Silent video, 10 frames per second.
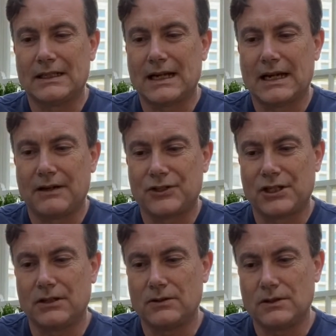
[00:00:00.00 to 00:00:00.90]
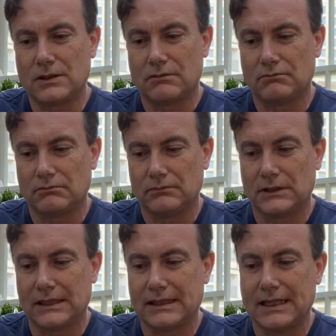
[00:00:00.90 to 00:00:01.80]
half shells
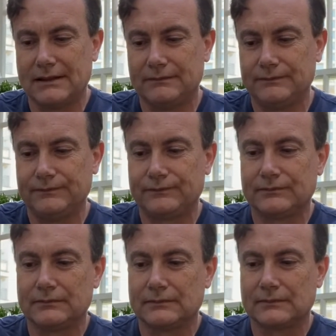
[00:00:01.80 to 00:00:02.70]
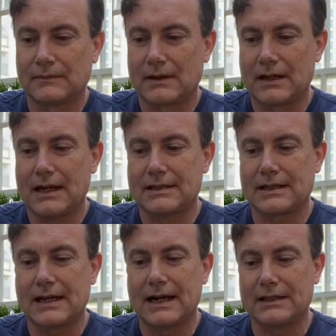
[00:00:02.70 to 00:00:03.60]
like that as a
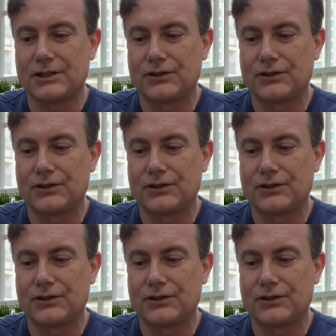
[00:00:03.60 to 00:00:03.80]
garnish